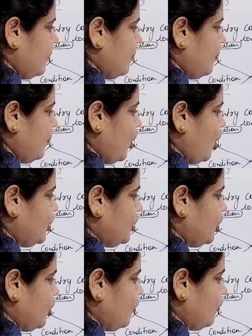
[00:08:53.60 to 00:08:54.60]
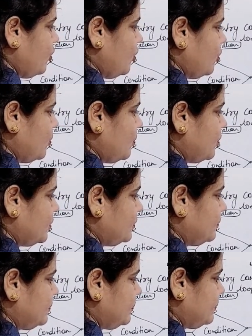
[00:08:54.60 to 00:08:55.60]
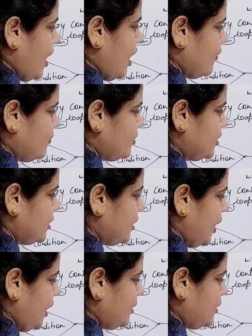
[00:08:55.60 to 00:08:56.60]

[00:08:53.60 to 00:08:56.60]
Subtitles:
body of loop. After that,